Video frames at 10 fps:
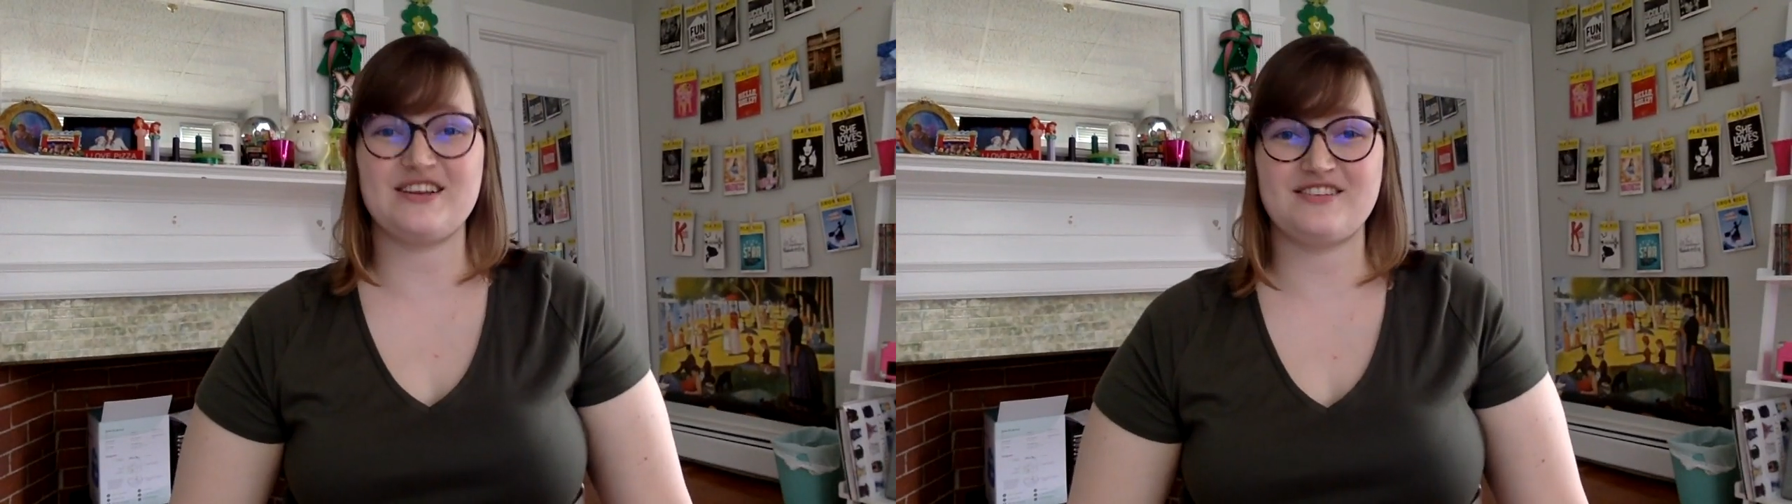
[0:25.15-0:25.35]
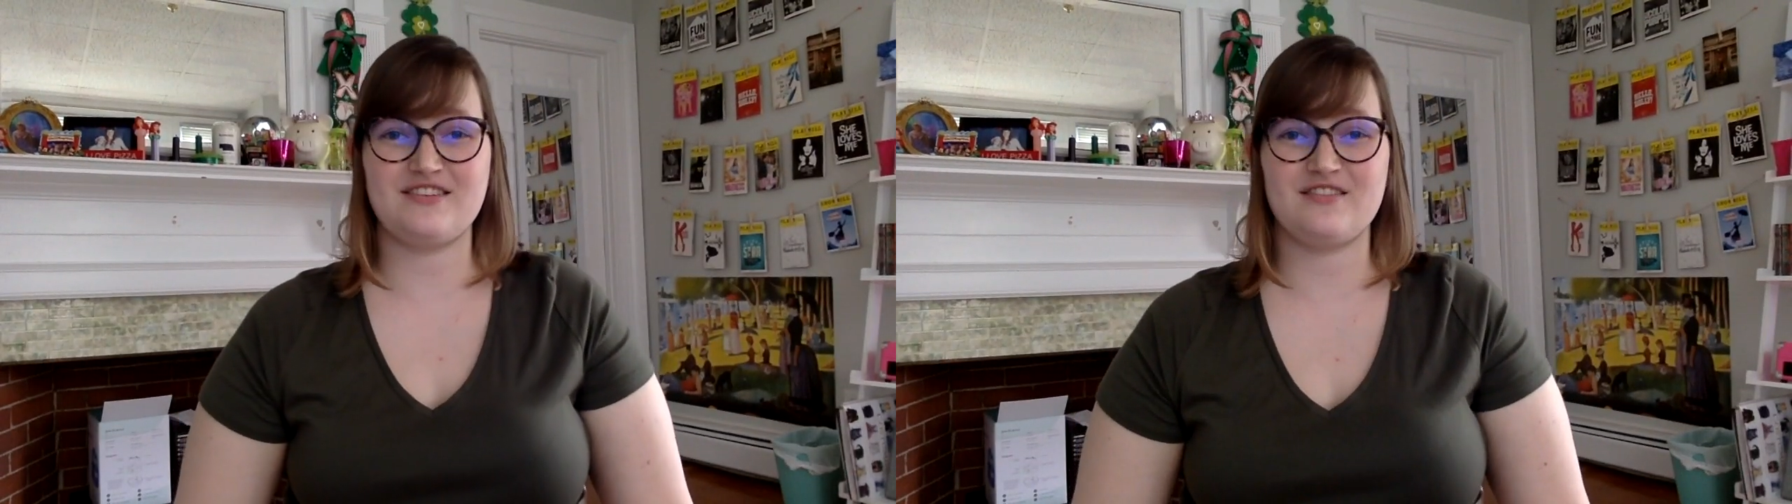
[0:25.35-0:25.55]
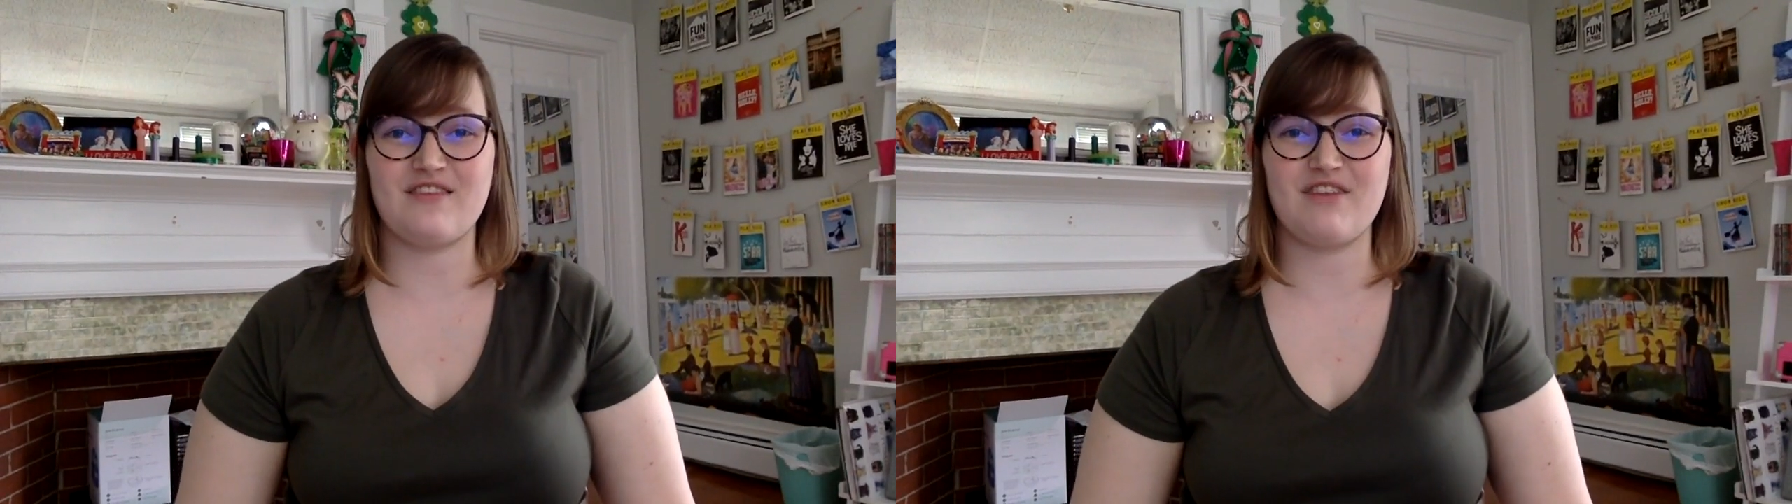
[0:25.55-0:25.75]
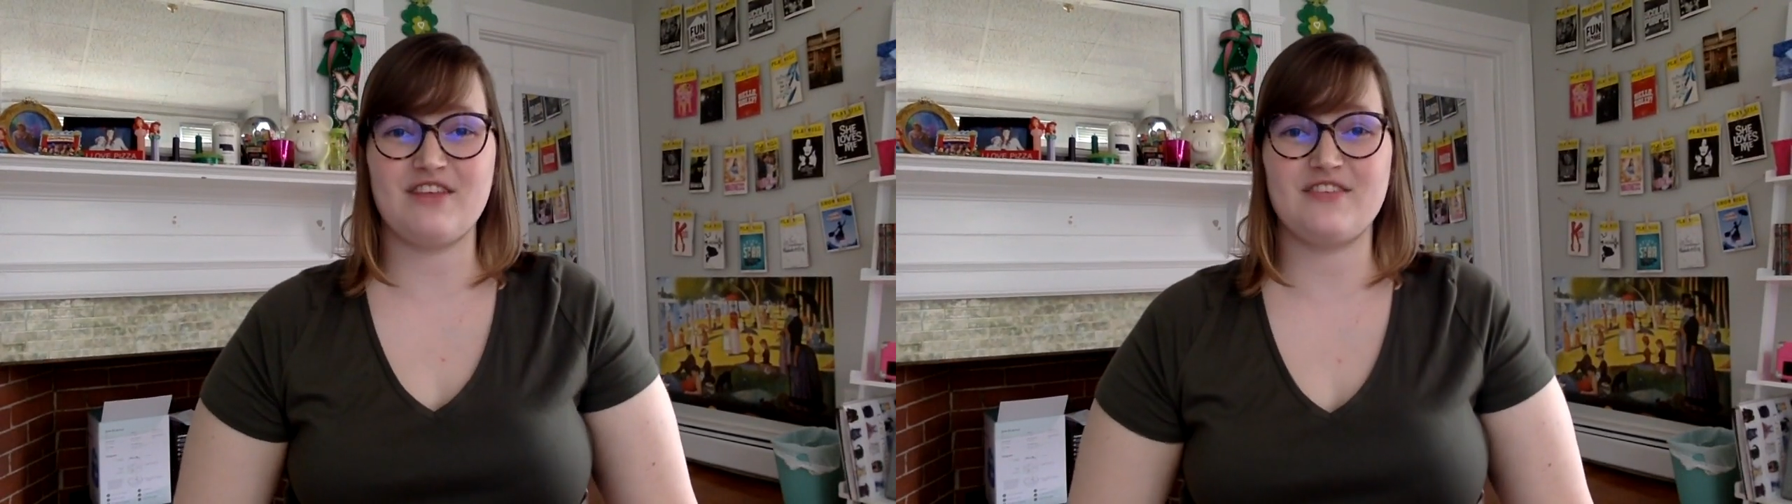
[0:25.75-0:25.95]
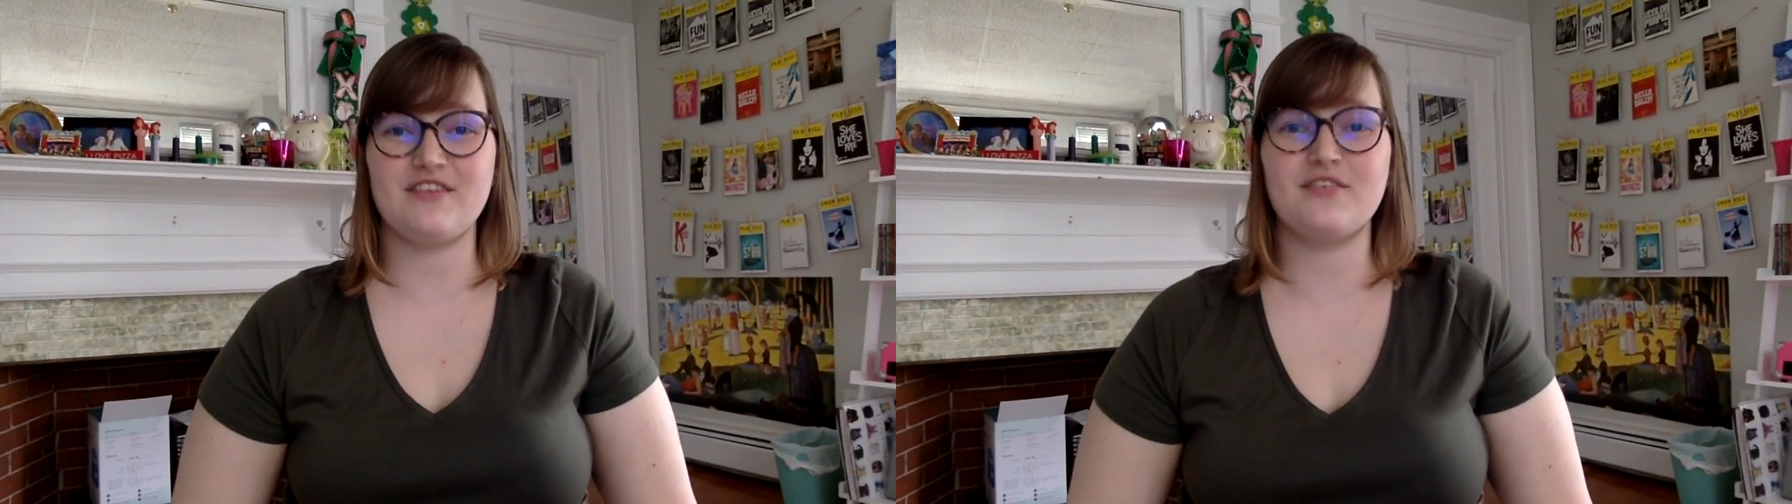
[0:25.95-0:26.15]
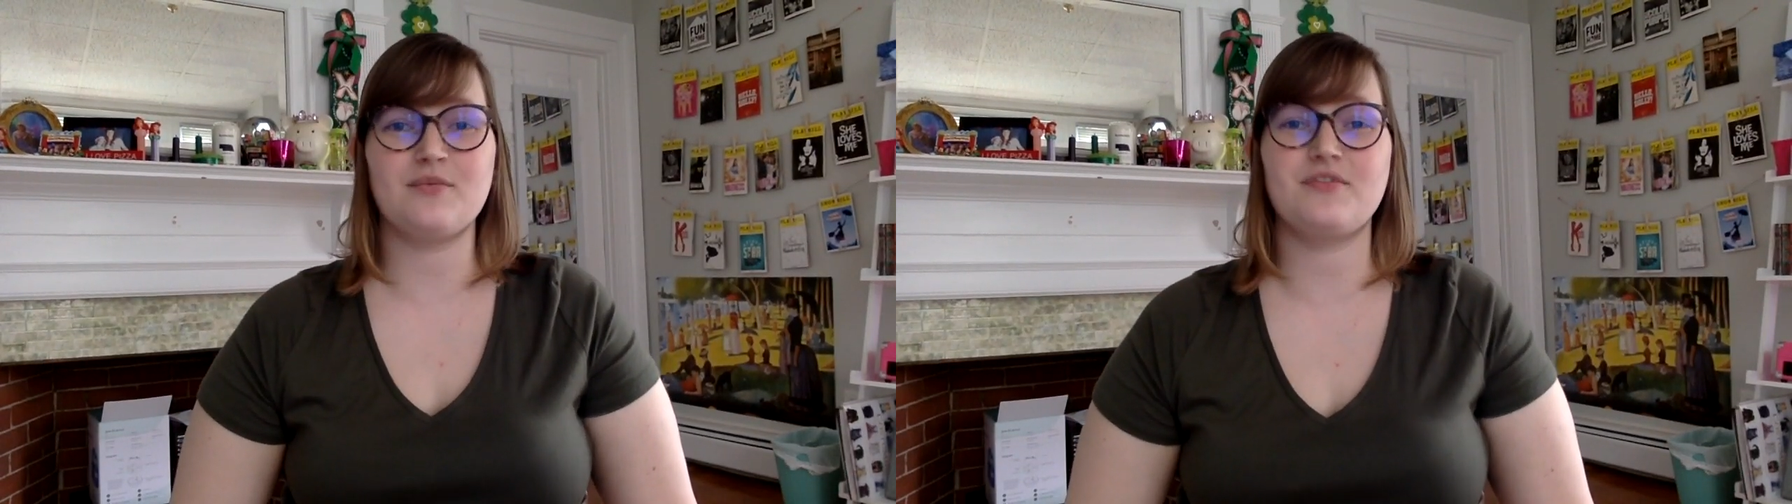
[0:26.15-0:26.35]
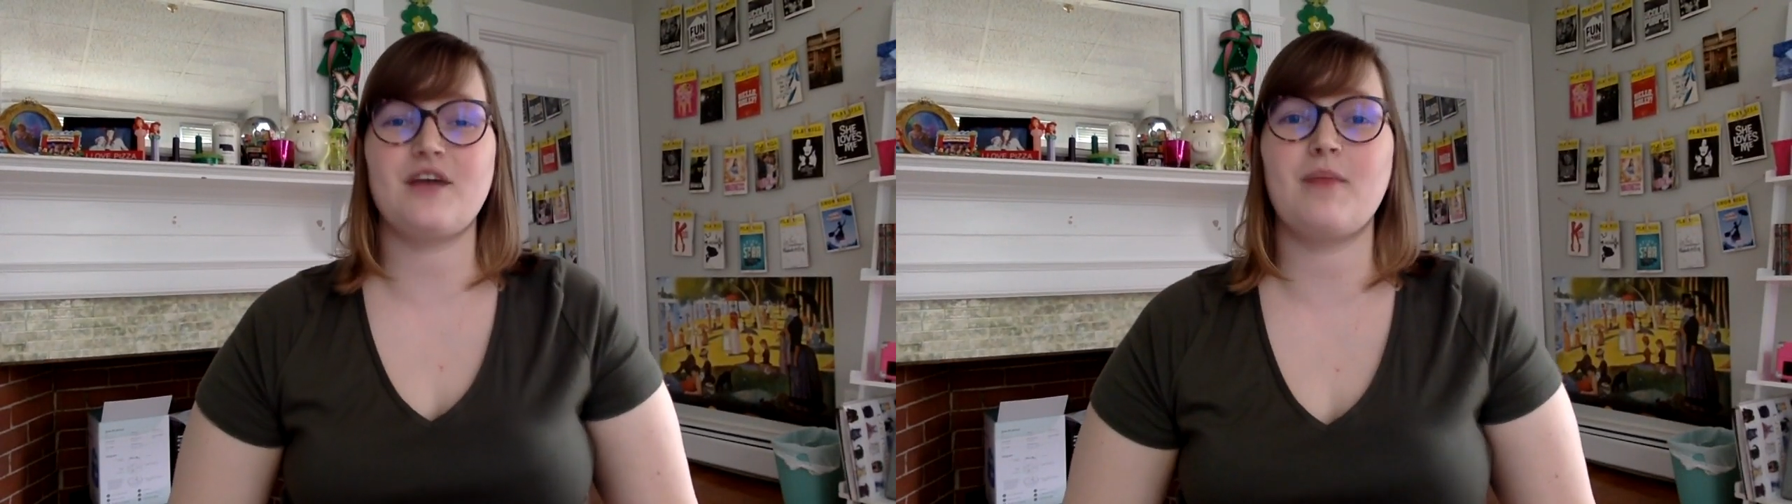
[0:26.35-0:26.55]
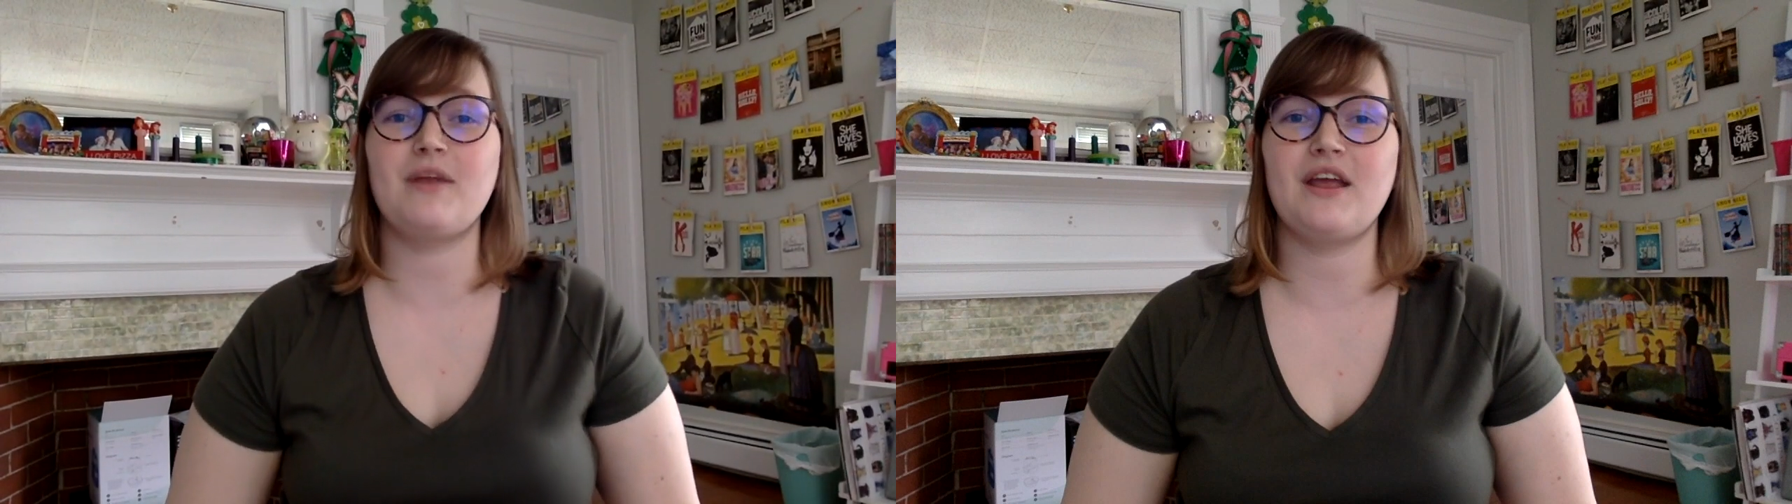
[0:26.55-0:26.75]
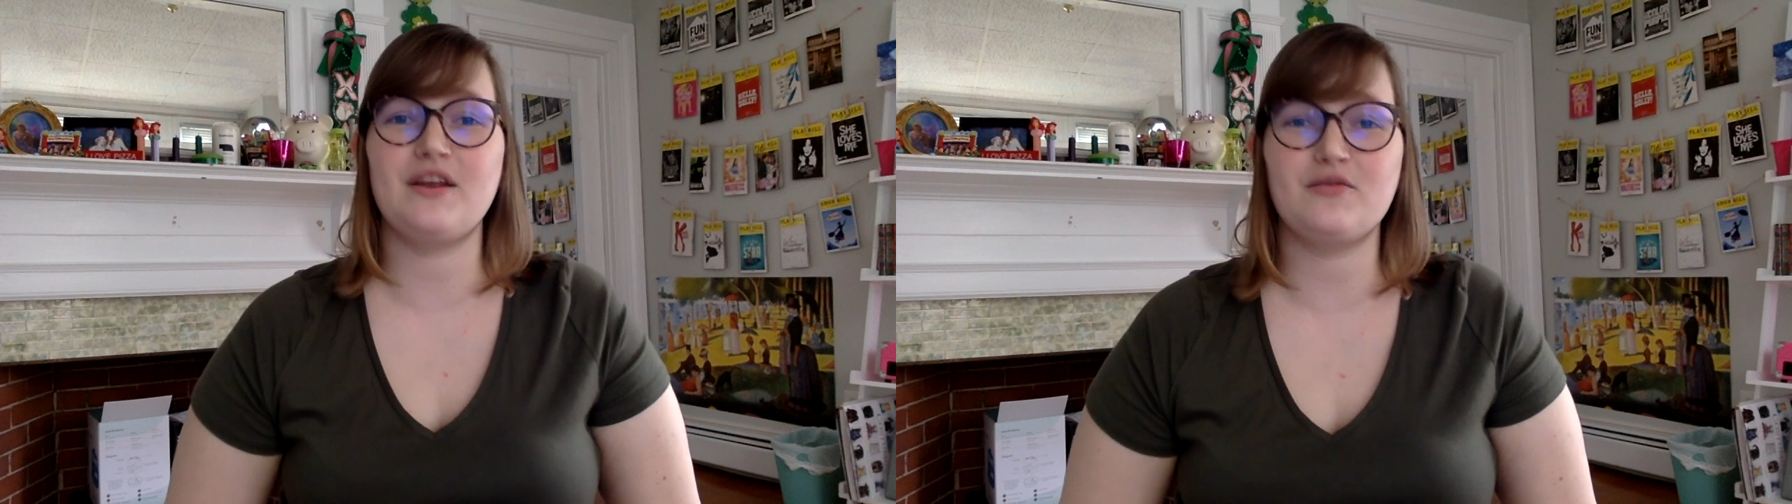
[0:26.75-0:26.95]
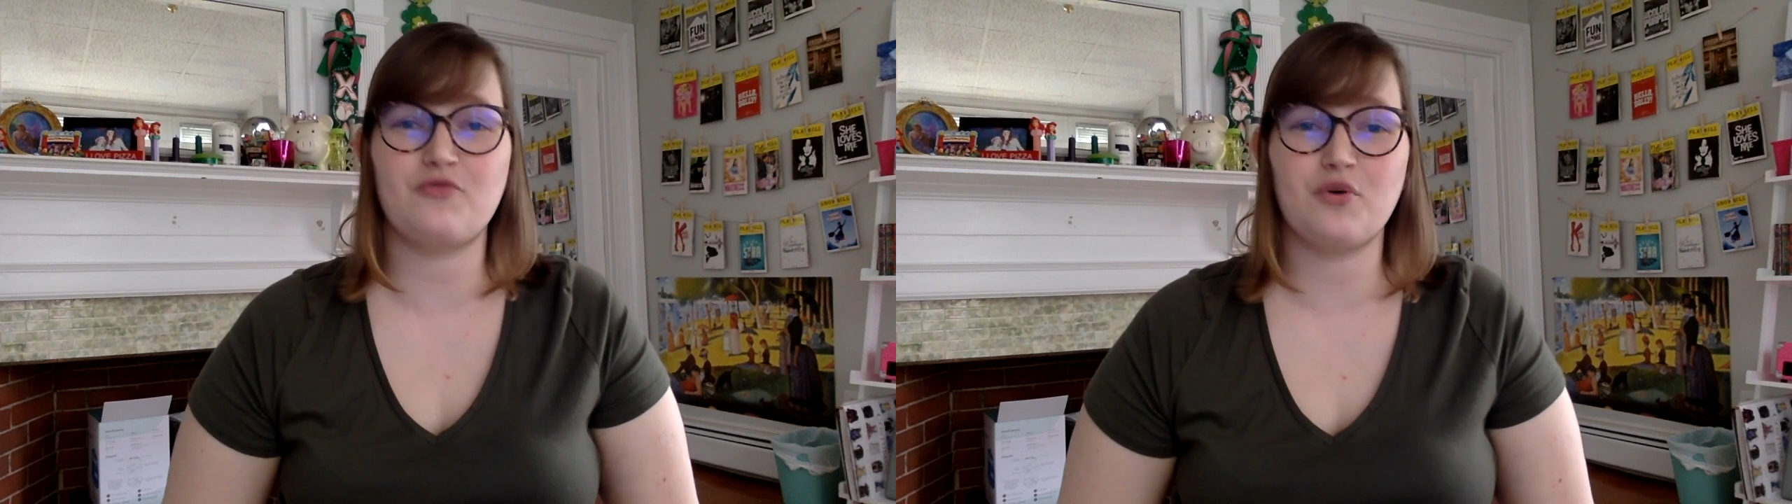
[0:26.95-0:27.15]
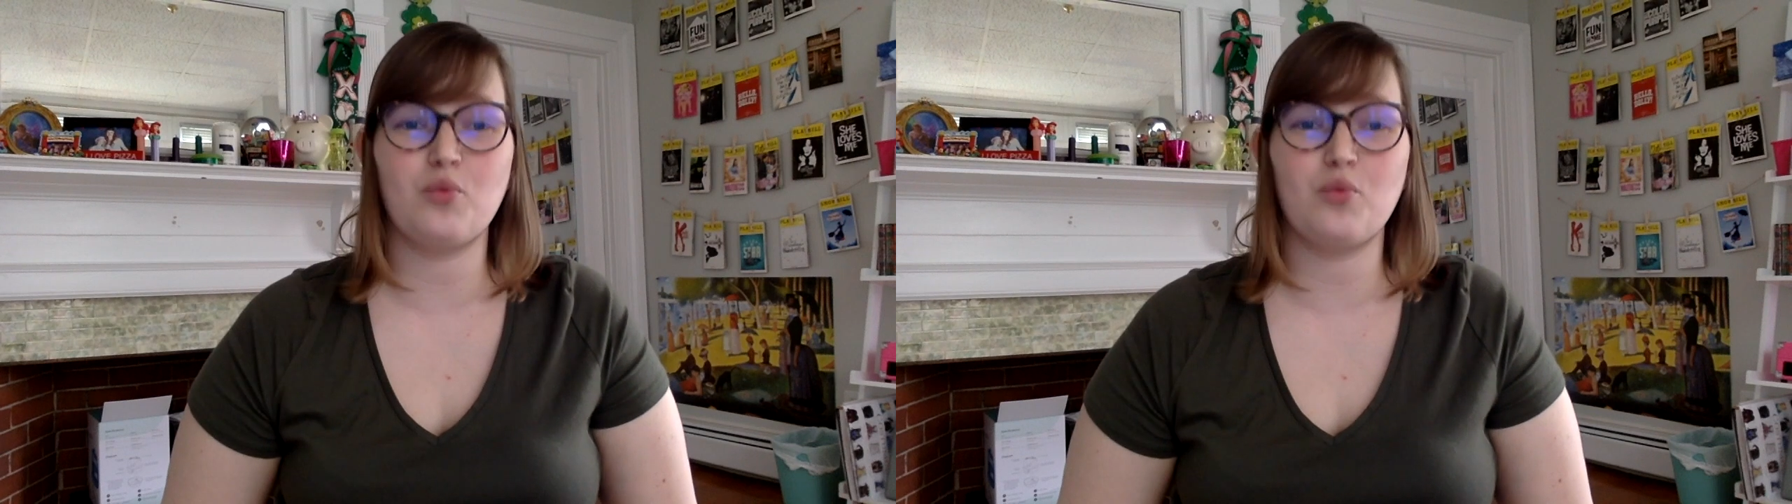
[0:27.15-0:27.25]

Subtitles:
1976 and was nominated for